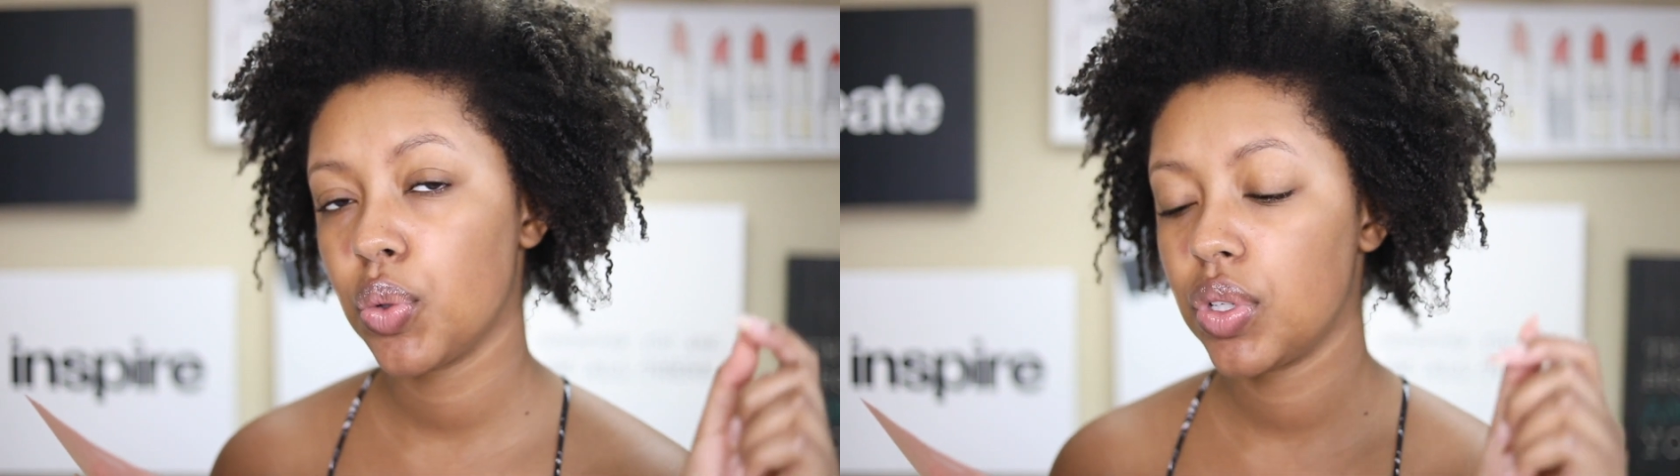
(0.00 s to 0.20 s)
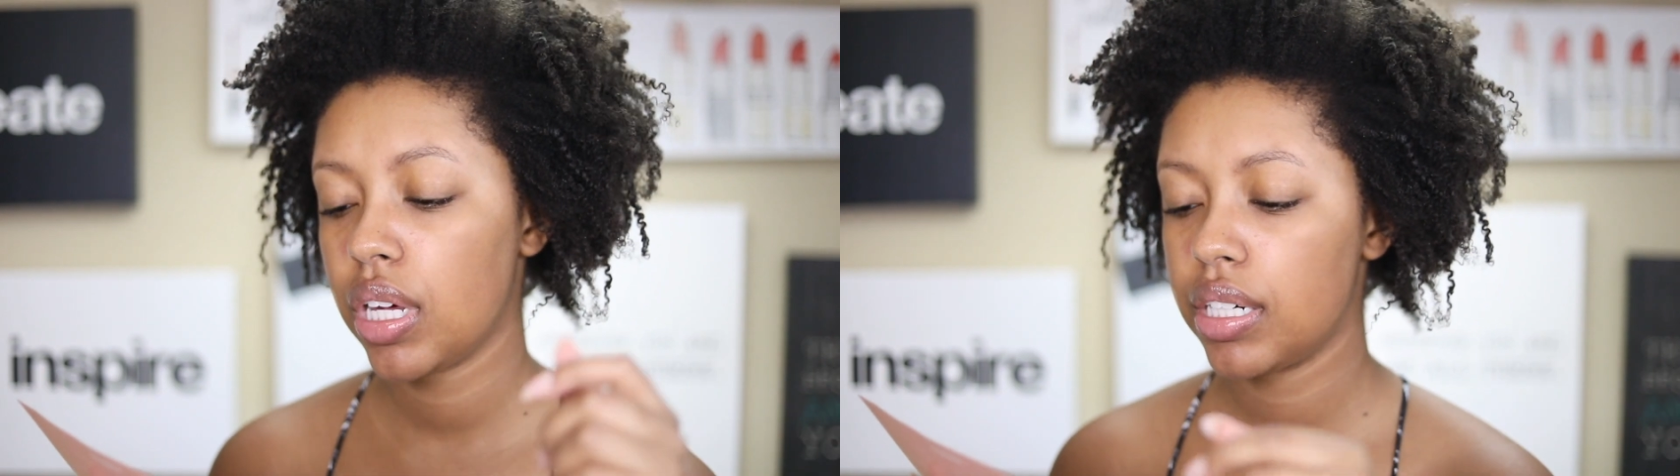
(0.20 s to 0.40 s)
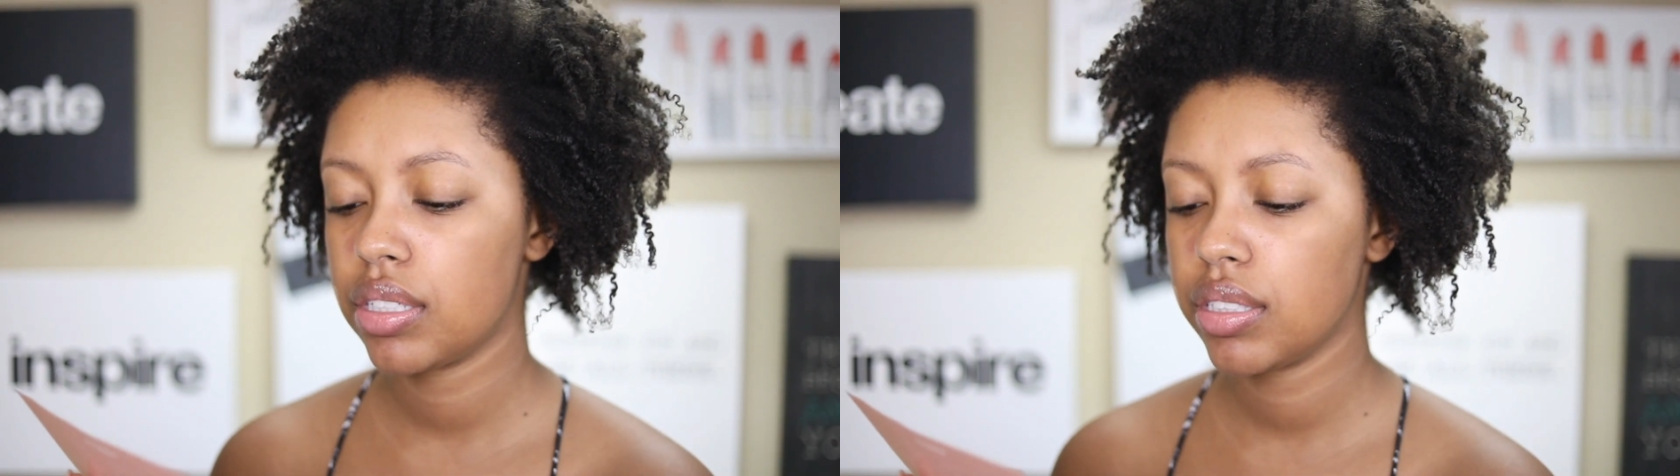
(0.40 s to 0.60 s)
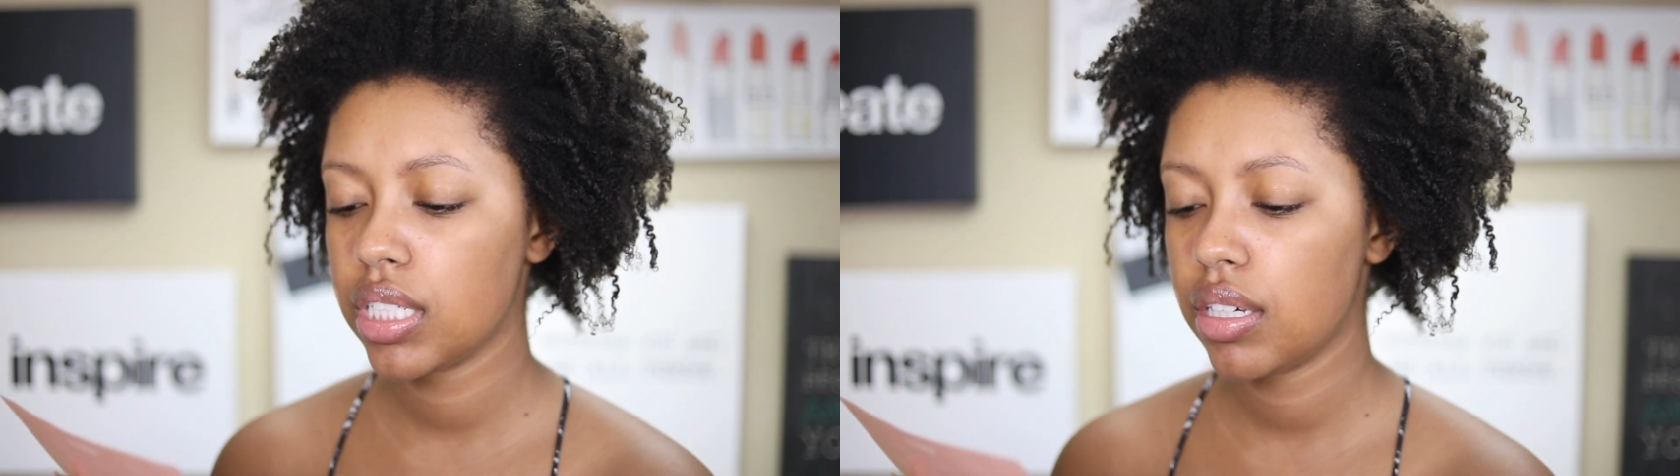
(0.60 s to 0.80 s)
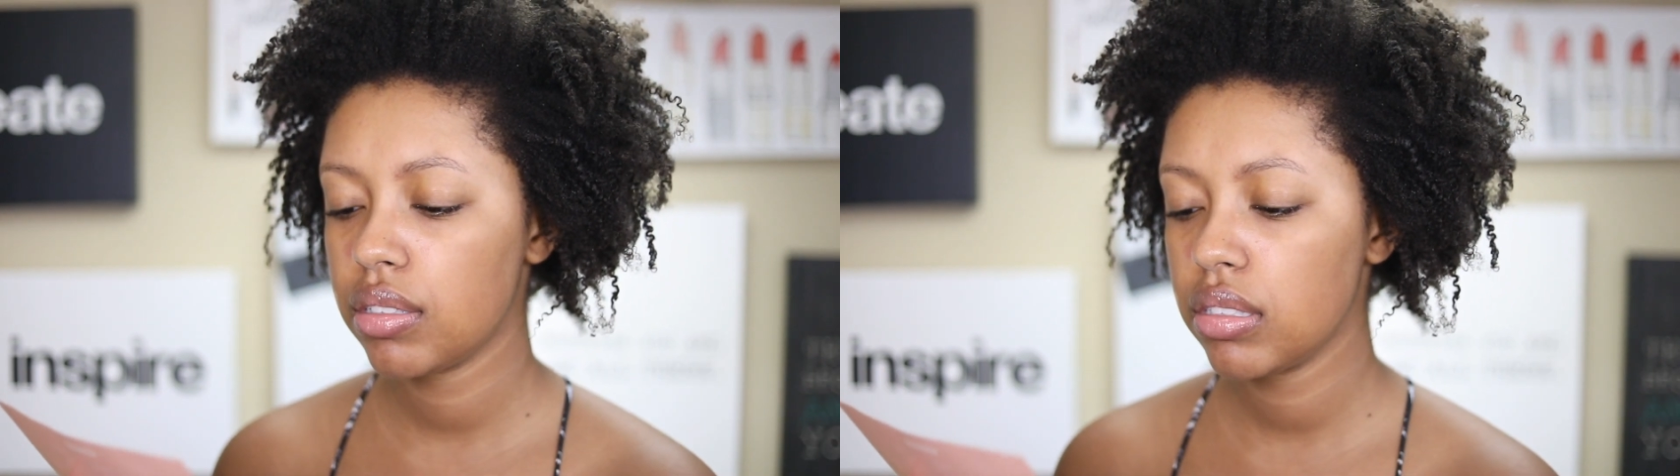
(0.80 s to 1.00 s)
cool
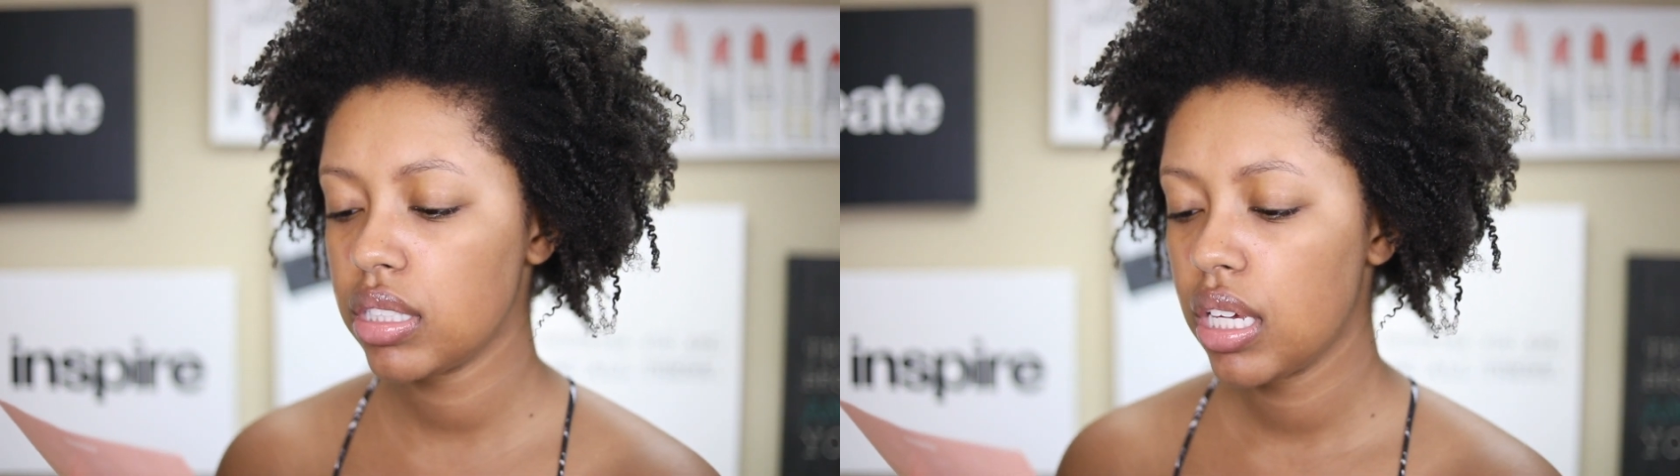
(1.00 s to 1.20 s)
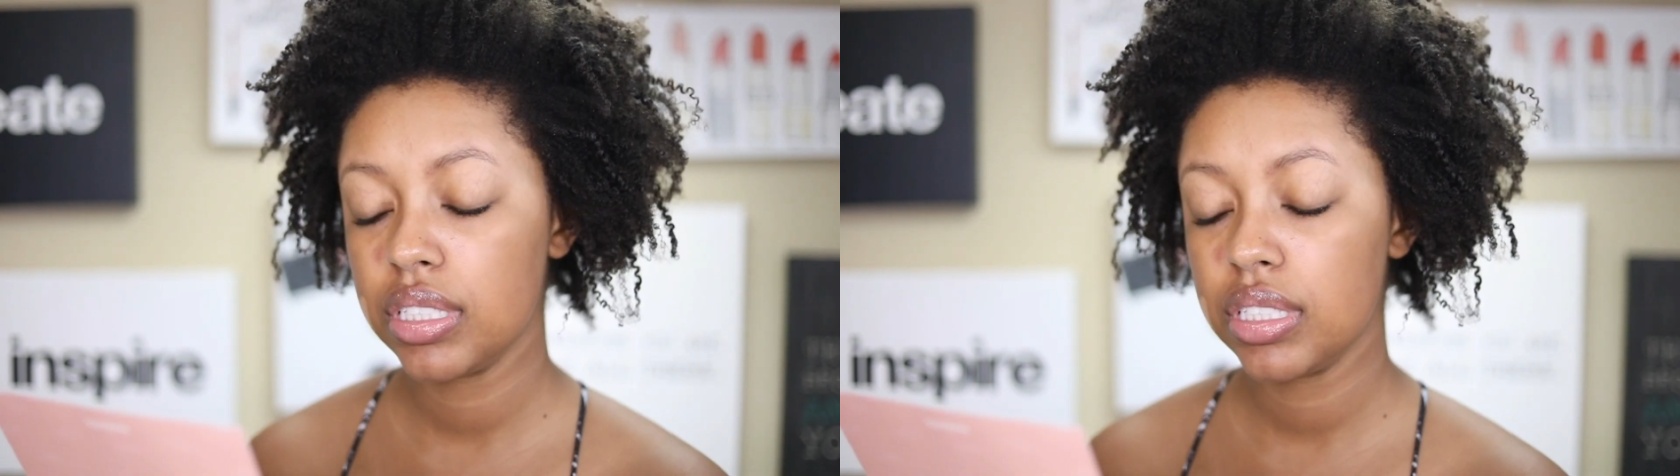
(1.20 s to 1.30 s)
undertones.